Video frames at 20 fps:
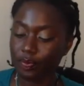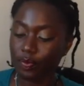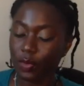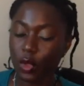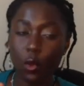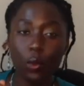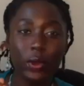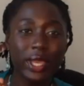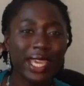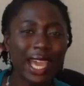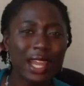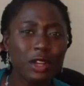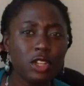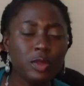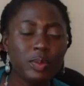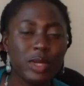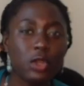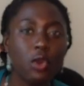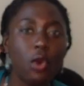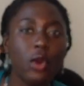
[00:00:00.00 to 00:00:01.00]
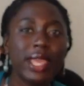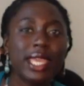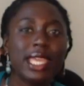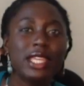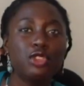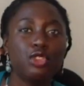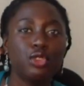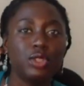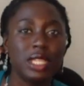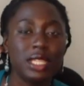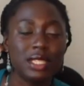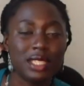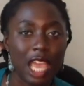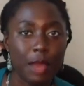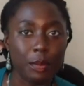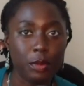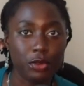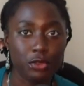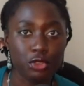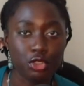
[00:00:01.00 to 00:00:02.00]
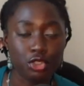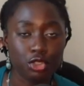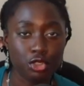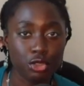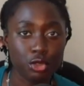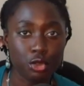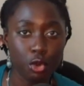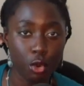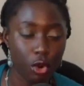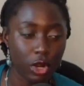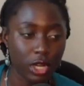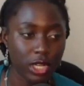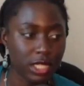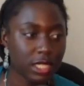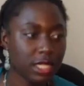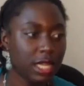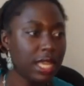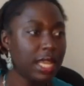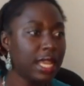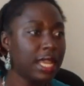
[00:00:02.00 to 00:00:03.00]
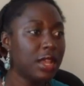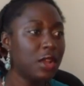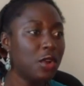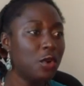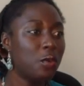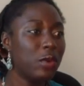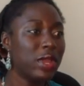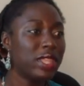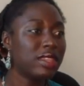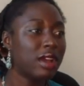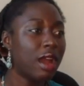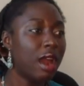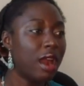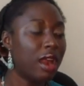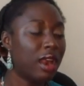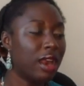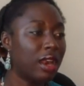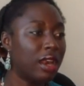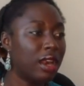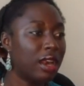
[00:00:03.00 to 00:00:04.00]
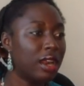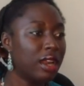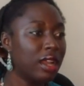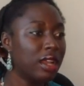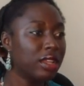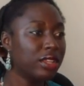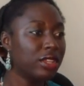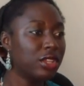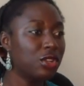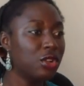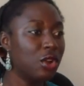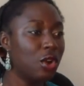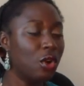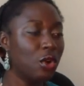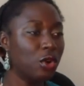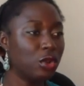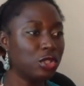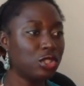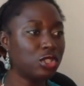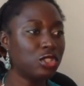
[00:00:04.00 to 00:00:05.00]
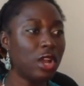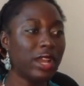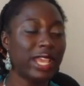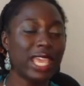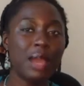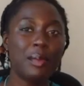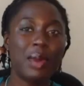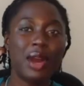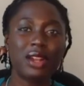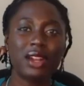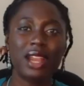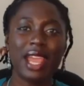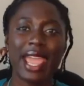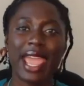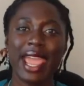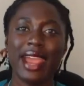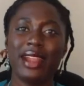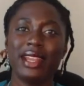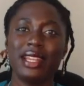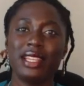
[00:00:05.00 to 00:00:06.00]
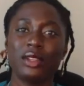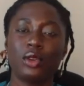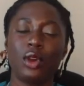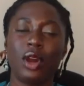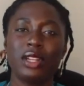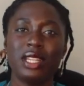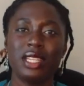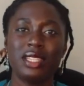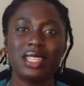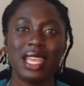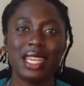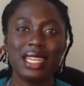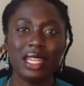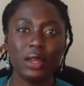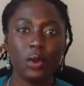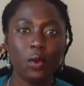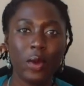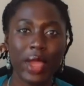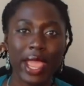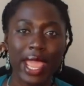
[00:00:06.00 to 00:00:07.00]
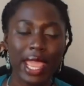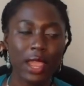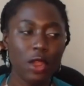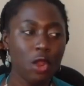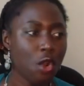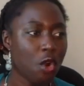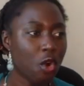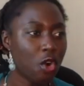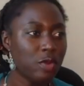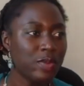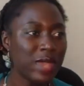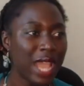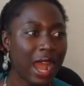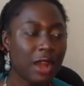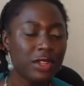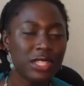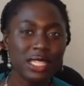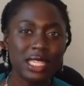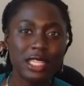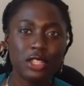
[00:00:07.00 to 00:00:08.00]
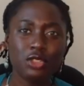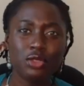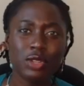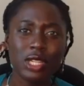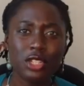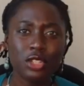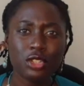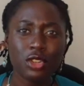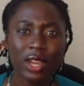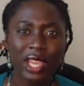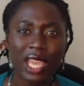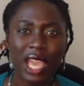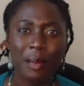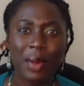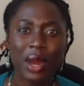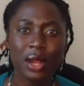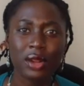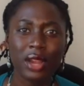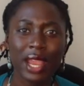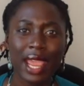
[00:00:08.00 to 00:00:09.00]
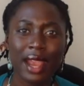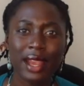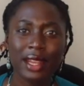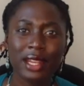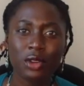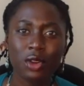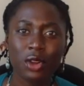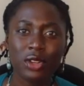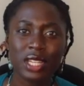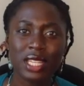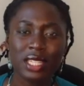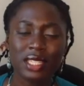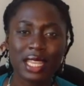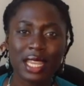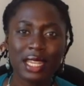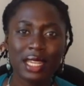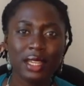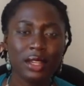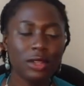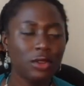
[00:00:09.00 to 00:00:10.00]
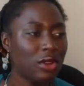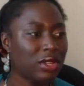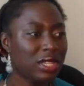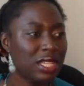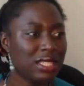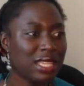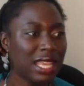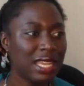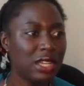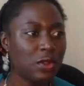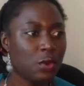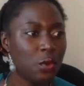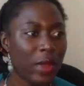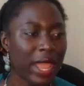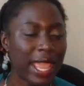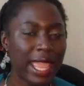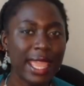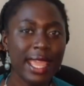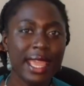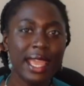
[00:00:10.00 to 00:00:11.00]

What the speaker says: we cannot be going into these type of stores with our, you know, talking about our hair in a condescending way, or be out in the streets talking about our hair in a condescending way.